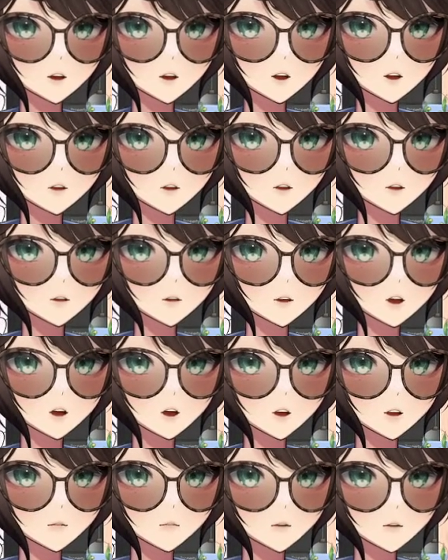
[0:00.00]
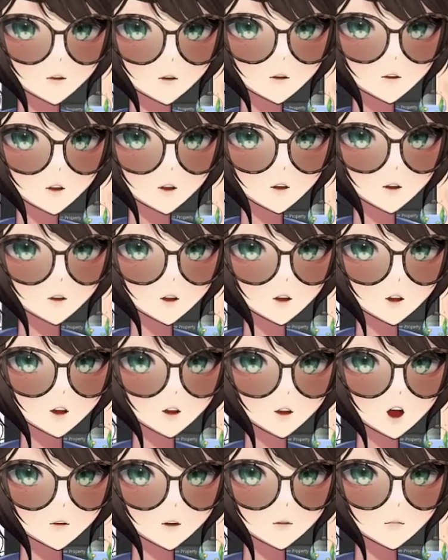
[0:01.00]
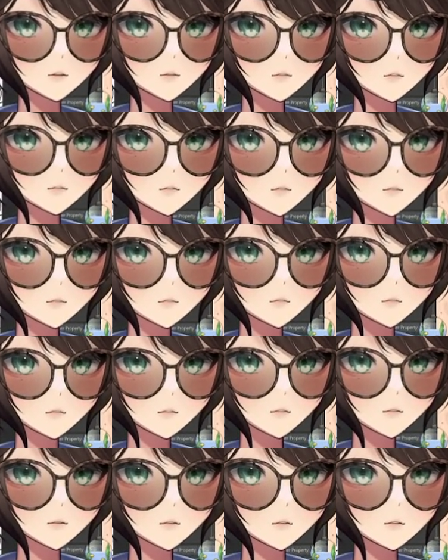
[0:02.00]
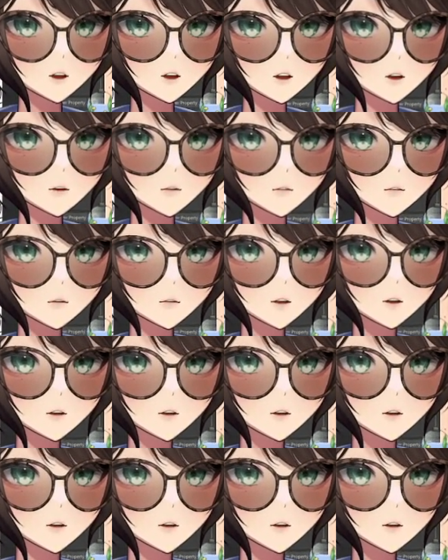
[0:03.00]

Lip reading: So it's kind of cool learning and like trying different stuff with clip. Like there's whole